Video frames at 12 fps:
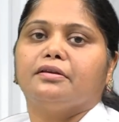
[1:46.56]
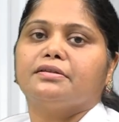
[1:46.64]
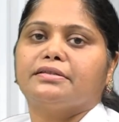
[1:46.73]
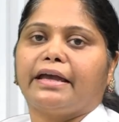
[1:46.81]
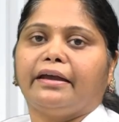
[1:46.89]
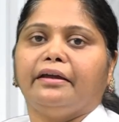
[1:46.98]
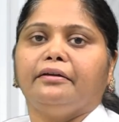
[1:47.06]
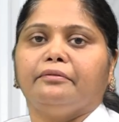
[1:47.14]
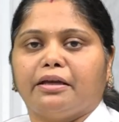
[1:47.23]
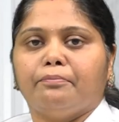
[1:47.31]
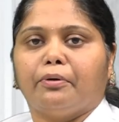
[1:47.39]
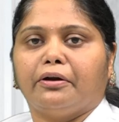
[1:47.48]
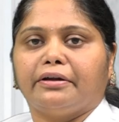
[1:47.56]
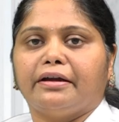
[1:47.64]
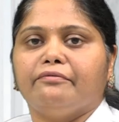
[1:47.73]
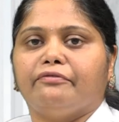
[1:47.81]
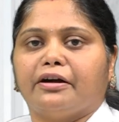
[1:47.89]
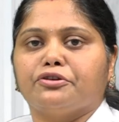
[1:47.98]
Second
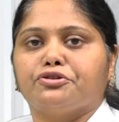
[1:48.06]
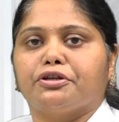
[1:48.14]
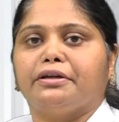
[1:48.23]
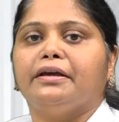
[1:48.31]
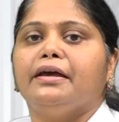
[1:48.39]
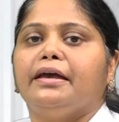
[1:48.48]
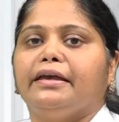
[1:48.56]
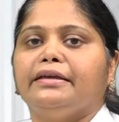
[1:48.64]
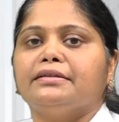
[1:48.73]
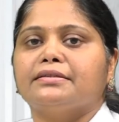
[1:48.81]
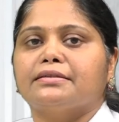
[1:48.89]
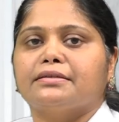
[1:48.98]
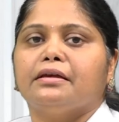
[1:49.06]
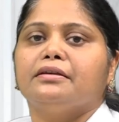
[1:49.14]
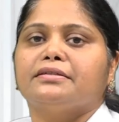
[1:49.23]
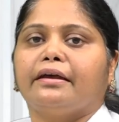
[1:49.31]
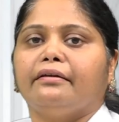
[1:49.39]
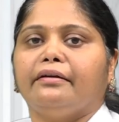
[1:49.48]
important function is
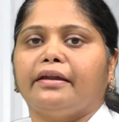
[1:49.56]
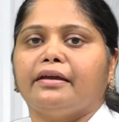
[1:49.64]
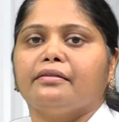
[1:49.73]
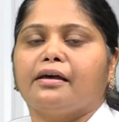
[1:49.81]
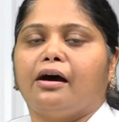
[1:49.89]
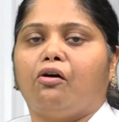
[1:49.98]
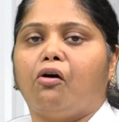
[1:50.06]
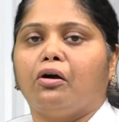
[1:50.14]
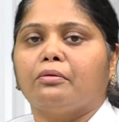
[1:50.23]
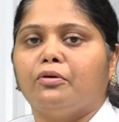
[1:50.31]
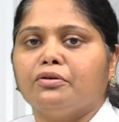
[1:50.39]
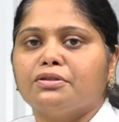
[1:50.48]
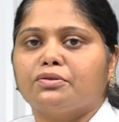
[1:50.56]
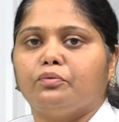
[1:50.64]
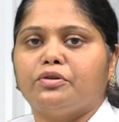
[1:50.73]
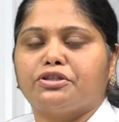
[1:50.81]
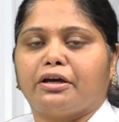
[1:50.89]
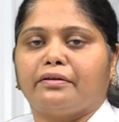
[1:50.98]
secreting the hormones
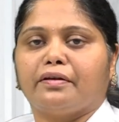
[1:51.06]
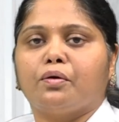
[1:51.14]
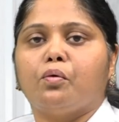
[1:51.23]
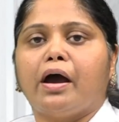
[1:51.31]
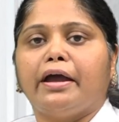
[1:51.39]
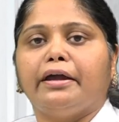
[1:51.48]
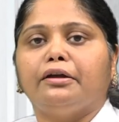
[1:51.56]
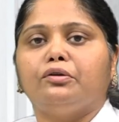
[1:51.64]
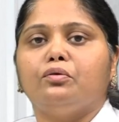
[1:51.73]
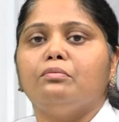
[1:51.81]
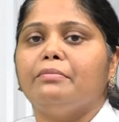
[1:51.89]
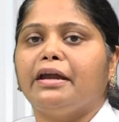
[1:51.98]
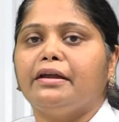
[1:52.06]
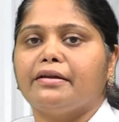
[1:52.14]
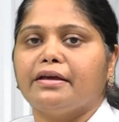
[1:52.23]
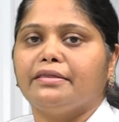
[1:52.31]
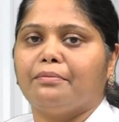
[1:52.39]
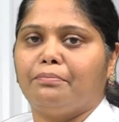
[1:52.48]
which are required to
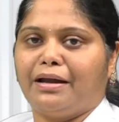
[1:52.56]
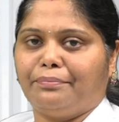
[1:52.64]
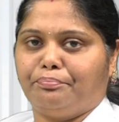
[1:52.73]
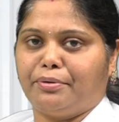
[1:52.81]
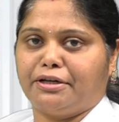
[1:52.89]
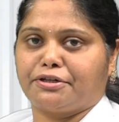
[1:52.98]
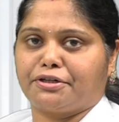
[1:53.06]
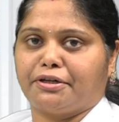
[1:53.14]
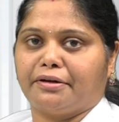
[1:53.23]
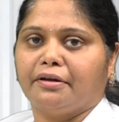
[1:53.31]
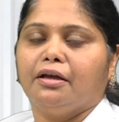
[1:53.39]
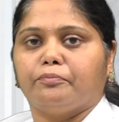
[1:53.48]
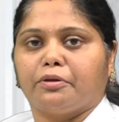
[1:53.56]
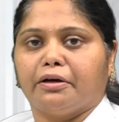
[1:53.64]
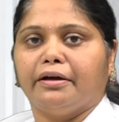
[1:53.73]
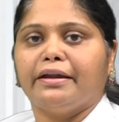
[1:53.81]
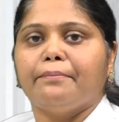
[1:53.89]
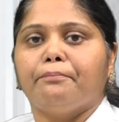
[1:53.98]
maintain the blood pressure.
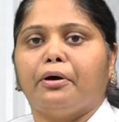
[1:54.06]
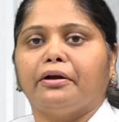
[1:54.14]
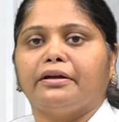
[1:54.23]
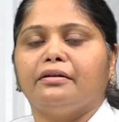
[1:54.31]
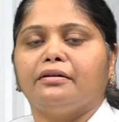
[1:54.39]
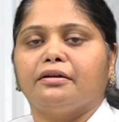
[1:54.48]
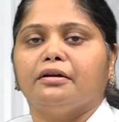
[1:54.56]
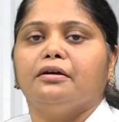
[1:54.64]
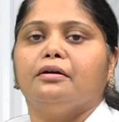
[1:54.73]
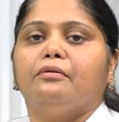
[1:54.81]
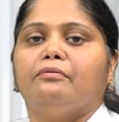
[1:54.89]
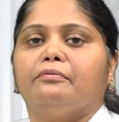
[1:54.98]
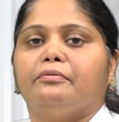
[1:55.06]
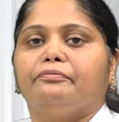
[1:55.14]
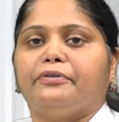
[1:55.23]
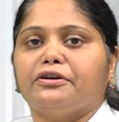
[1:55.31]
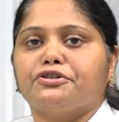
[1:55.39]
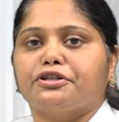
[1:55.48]
Third important
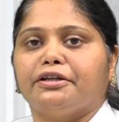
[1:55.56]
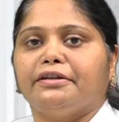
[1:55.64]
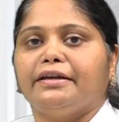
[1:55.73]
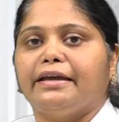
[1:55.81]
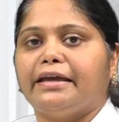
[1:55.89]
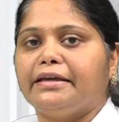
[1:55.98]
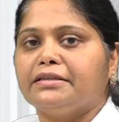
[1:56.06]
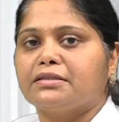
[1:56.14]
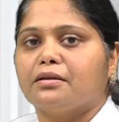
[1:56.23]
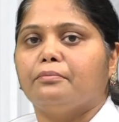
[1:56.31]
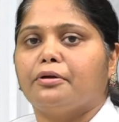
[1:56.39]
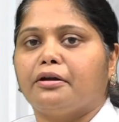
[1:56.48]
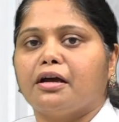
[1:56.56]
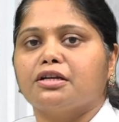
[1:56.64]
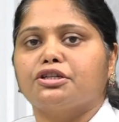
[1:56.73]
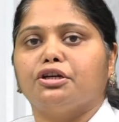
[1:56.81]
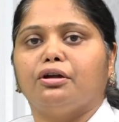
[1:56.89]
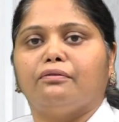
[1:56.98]
function is
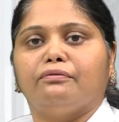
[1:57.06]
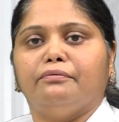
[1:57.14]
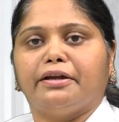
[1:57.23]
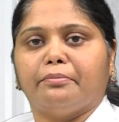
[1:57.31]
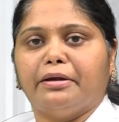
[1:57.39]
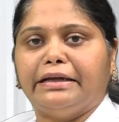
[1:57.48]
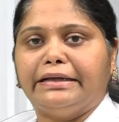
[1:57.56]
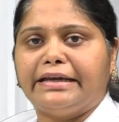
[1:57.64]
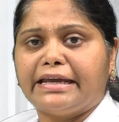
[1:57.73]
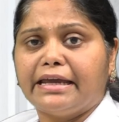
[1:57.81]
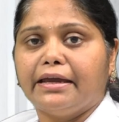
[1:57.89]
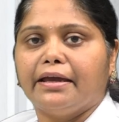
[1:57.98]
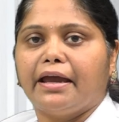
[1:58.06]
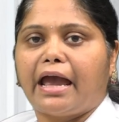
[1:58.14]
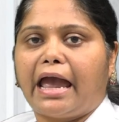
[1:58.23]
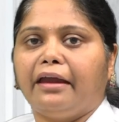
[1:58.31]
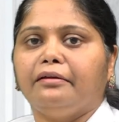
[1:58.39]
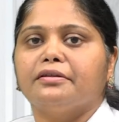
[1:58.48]
production of vitamin D
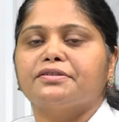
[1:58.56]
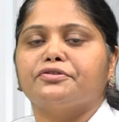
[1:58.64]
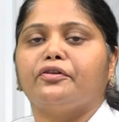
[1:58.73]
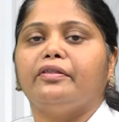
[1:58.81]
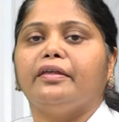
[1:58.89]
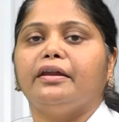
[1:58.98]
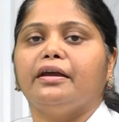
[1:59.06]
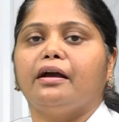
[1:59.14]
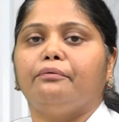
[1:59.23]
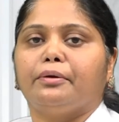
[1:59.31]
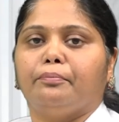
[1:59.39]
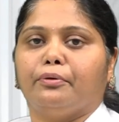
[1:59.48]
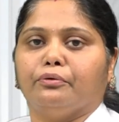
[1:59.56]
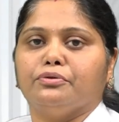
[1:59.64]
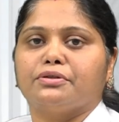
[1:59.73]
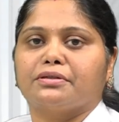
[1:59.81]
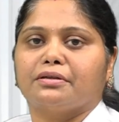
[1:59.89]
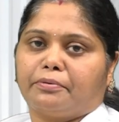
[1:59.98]
and strengthening our
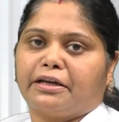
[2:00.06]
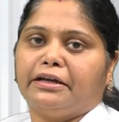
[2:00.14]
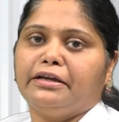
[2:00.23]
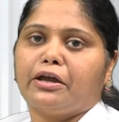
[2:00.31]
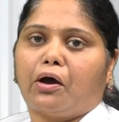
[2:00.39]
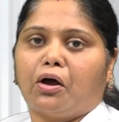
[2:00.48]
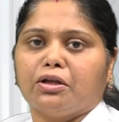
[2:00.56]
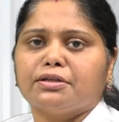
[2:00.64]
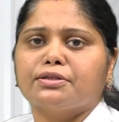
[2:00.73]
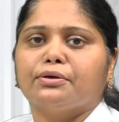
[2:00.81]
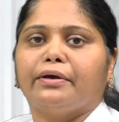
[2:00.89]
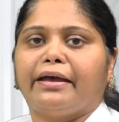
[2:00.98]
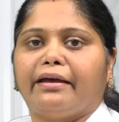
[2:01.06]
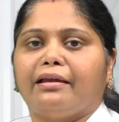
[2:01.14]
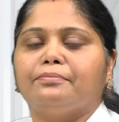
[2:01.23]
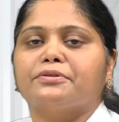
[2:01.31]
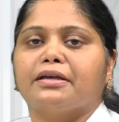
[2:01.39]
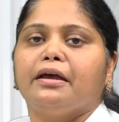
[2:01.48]
bones. Kidney also
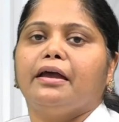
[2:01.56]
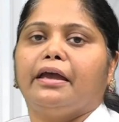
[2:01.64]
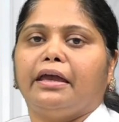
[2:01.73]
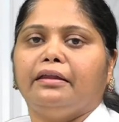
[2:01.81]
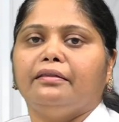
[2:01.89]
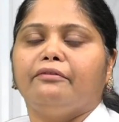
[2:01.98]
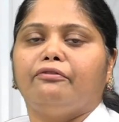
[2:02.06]
helps in the